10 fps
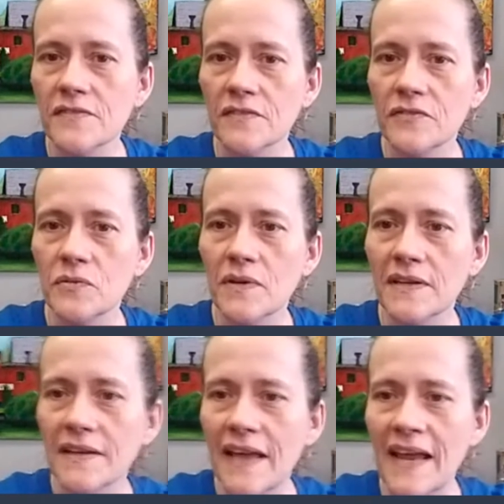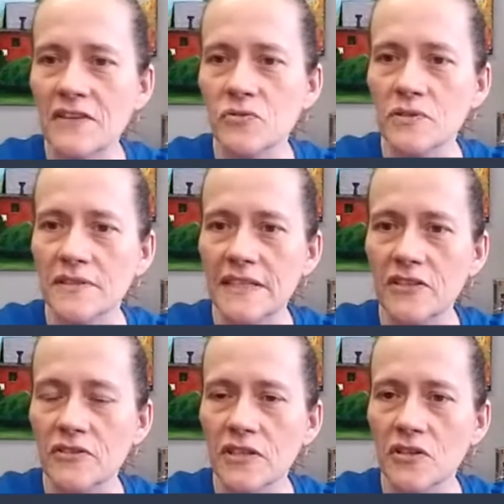So if you want an actual
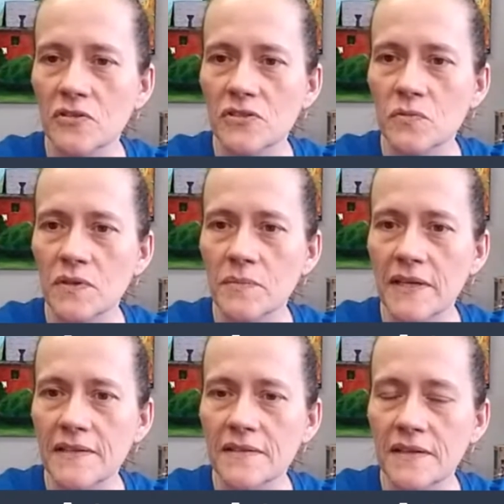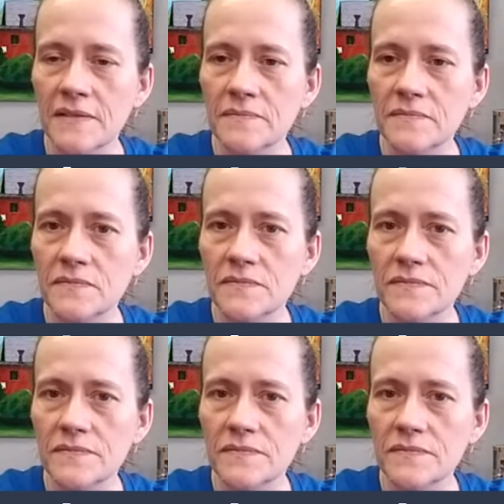link, you can go to one of my um,